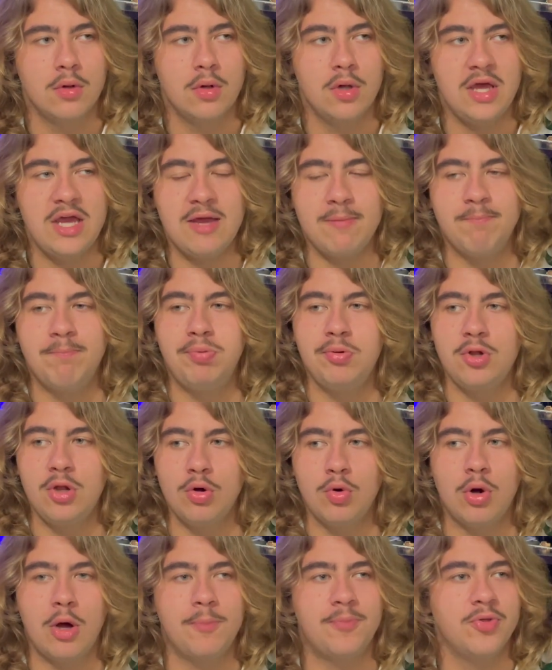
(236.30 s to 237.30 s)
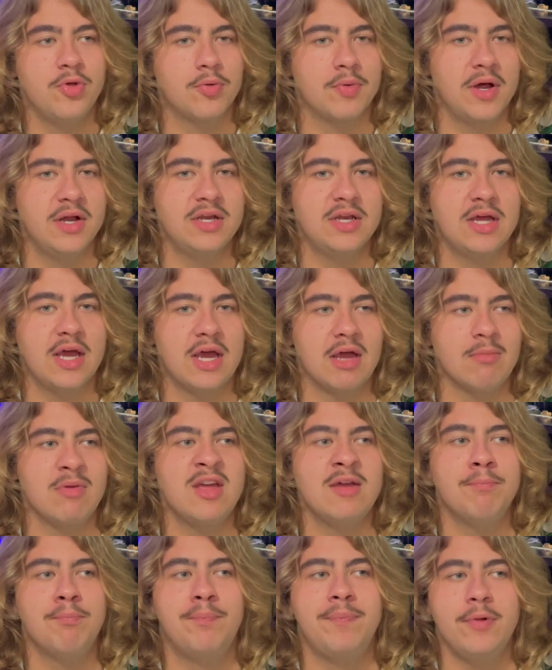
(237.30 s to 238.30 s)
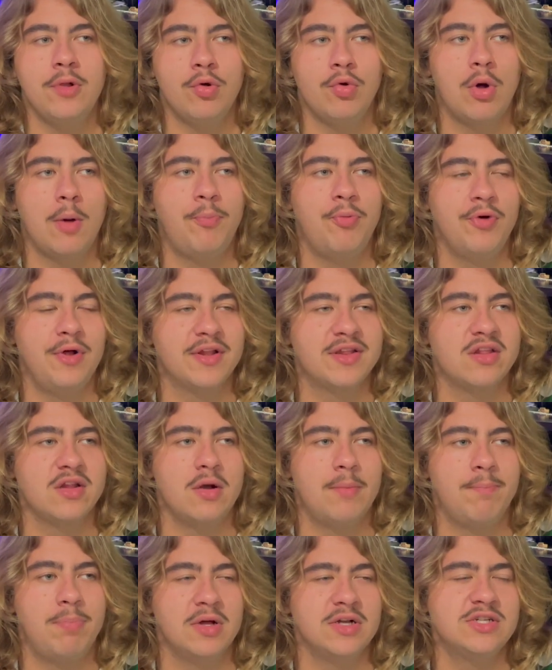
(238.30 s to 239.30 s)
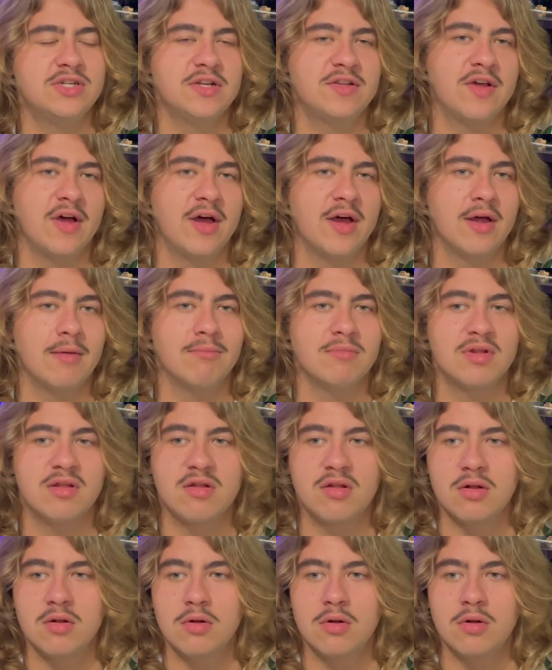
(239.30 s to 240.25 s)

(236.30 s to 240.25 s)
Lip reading: He blew up the run game. He blew up Wilson a bunch of times.